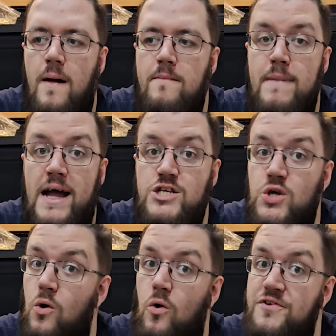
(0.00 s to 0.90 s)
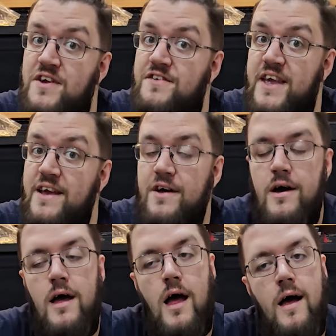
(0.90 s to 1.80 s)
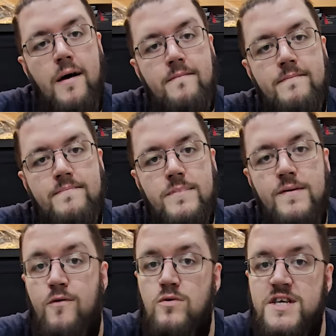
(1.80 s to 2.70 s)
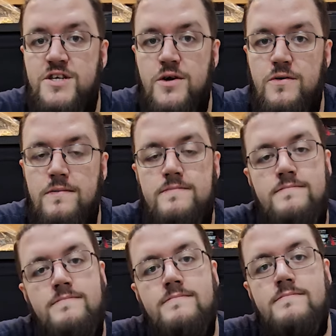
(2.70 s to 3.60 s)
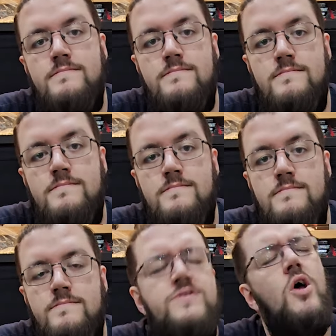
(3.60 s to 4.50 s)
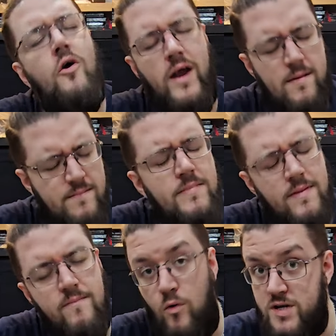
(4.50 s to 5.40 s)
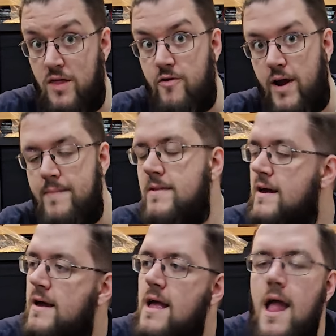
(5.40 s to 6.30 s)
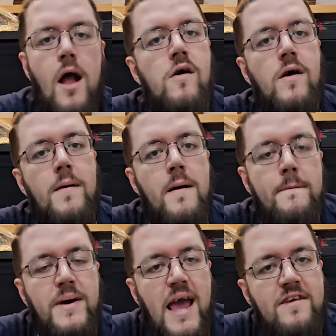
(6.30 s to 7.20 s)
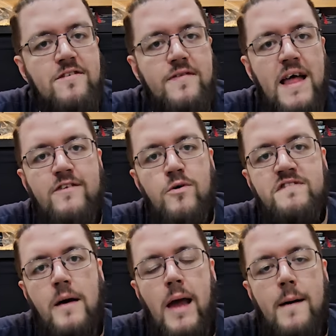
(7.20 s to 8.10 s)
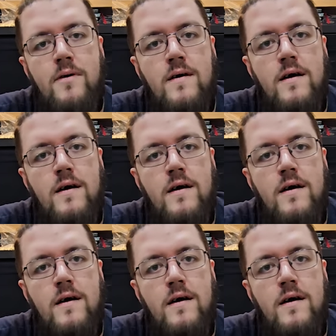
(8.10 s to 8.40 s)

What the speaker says: match or succeed 42. Sorry, 43. But yes, that's what's coming up